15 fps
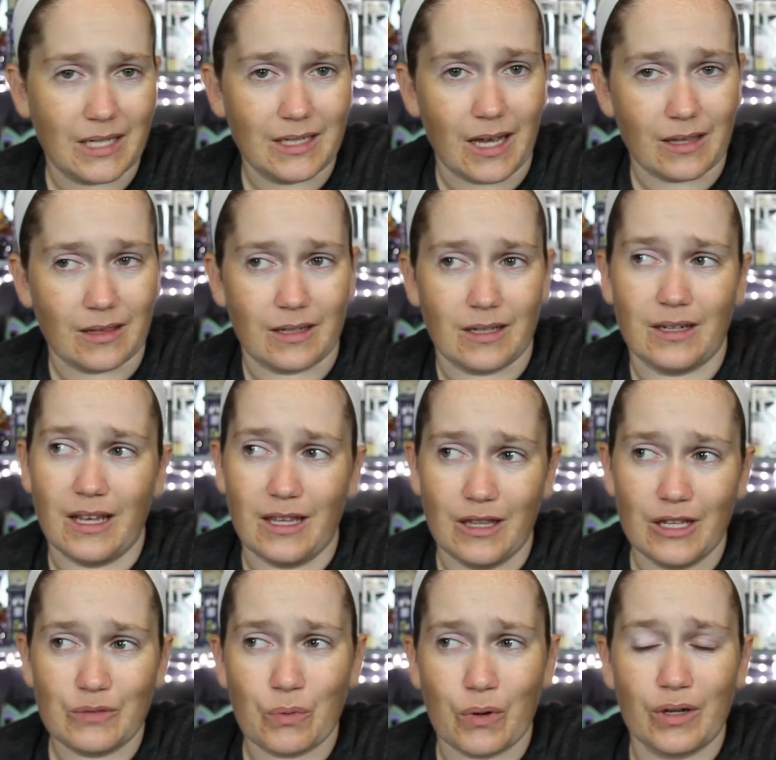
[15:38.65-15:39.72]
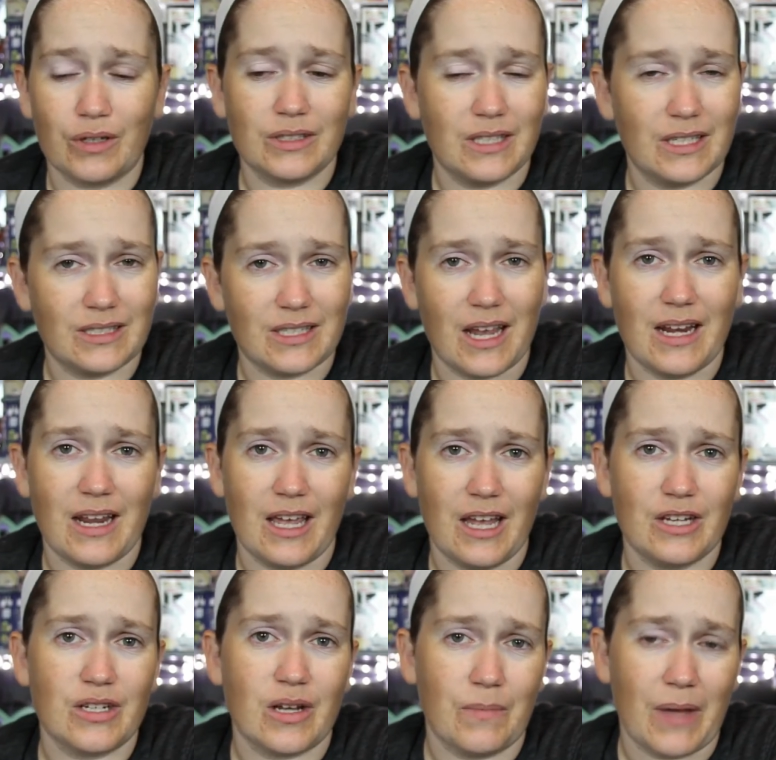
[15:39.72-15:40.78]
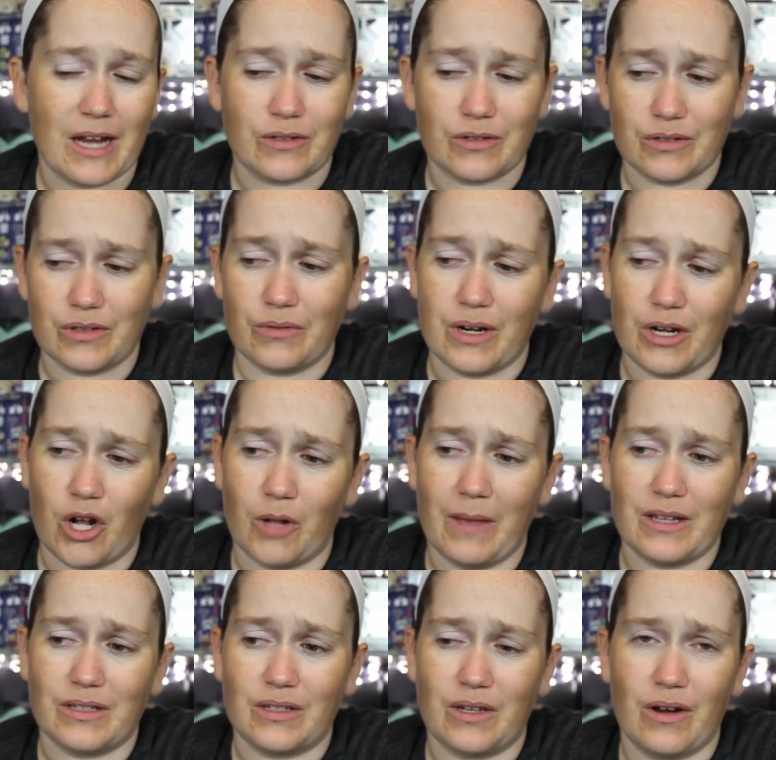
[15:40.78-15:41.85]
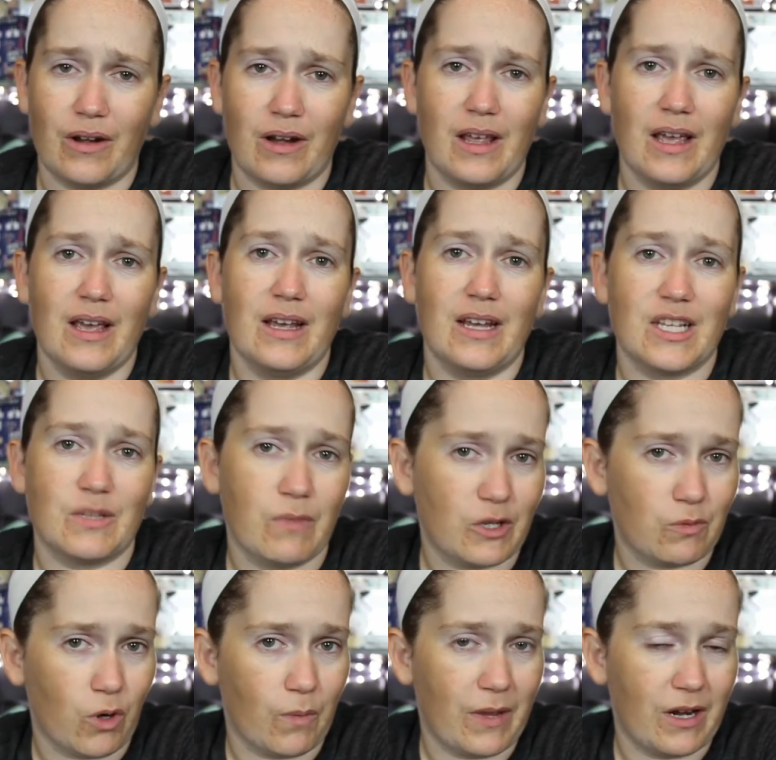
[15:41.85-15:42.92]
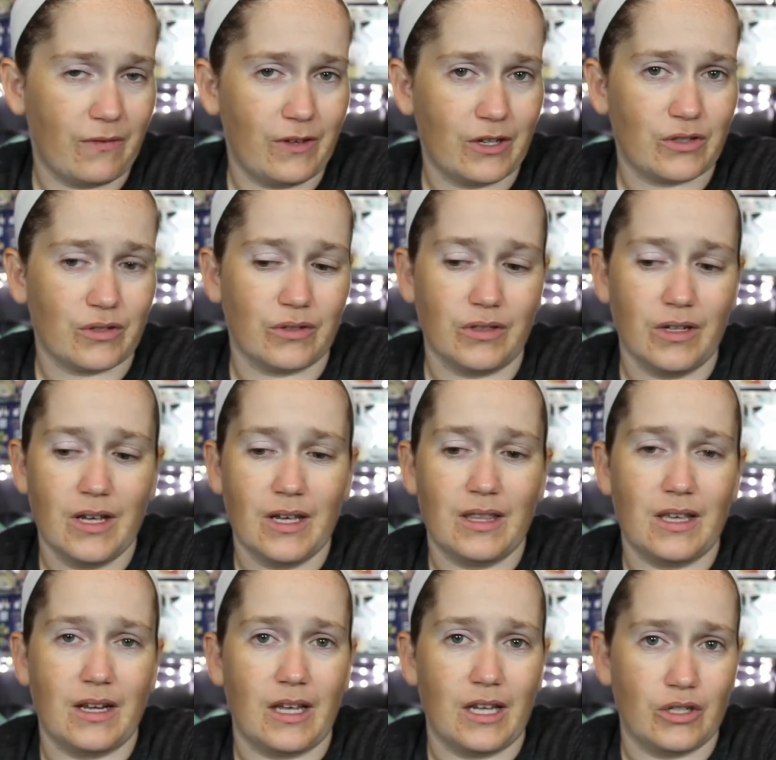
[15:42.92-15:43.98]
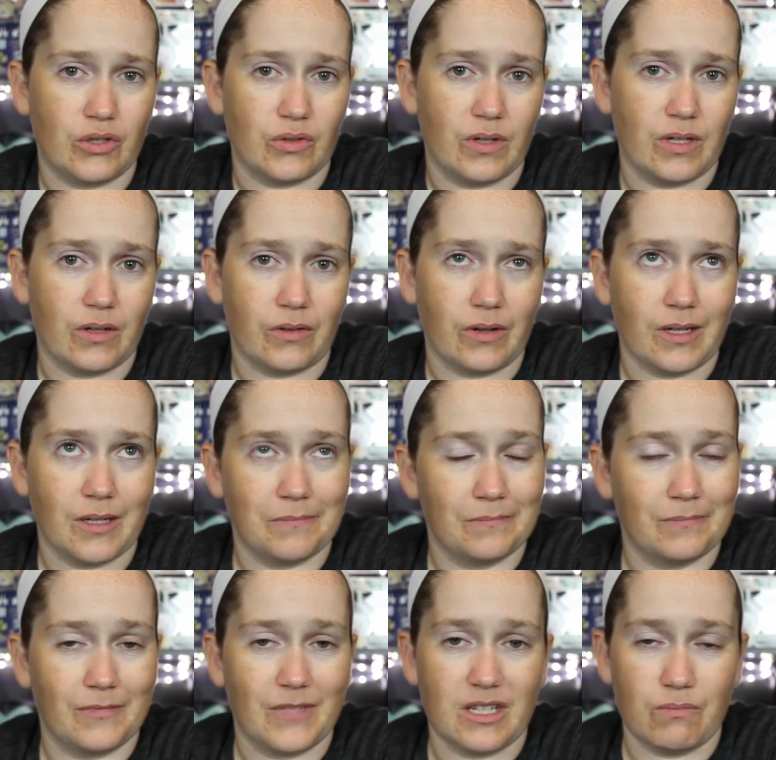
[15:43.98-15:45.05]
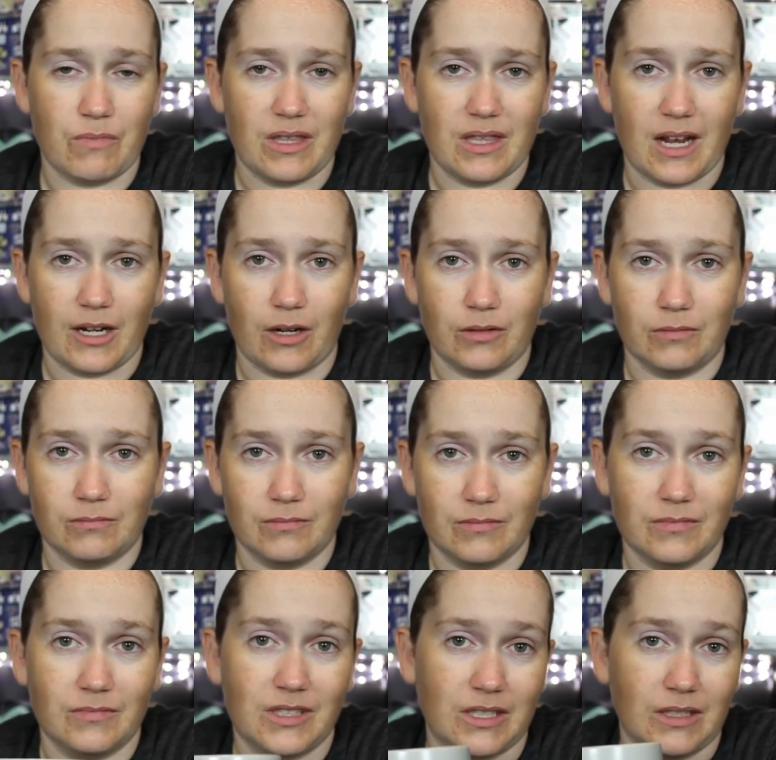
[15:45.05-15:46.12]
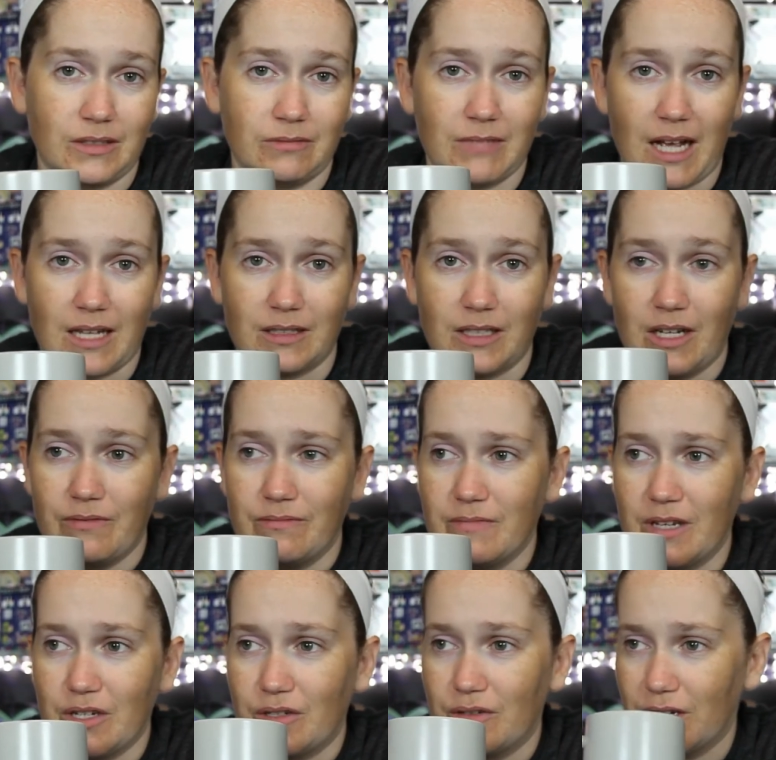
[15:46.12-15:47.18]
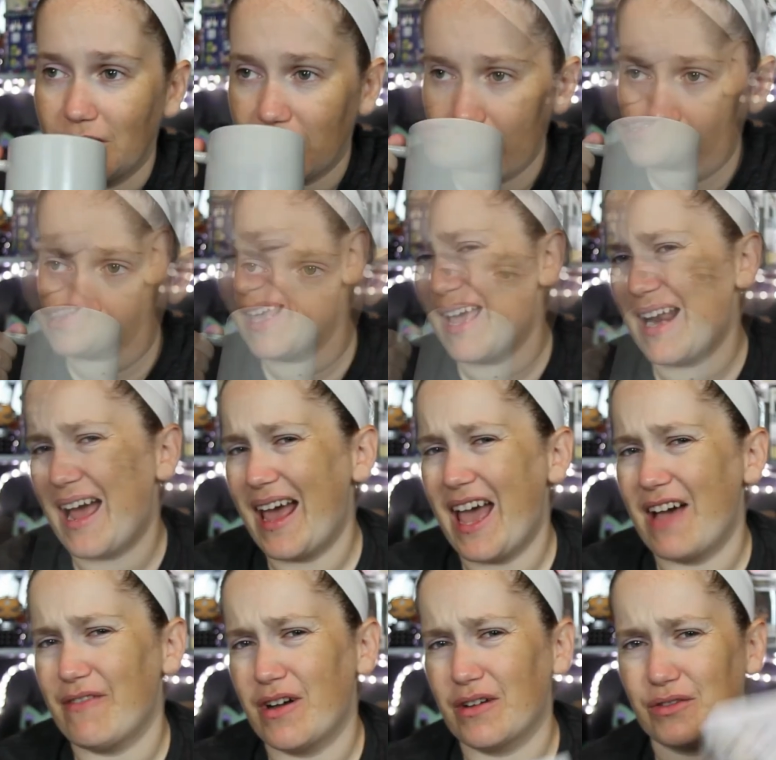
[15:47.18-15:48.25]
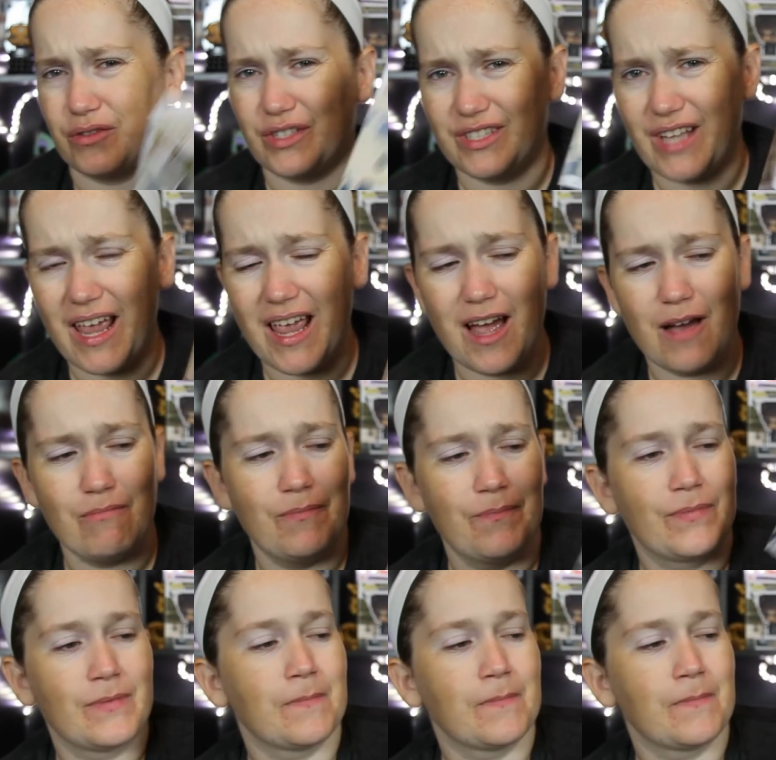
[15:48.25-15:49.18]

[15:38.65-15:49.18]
Nothing. In this world, in this day and age, a bachelor's degree in Homeland Security is much more beneficial than a history degree. Doesn't mean that I don't still not love history. With that, I have Uncle Sam.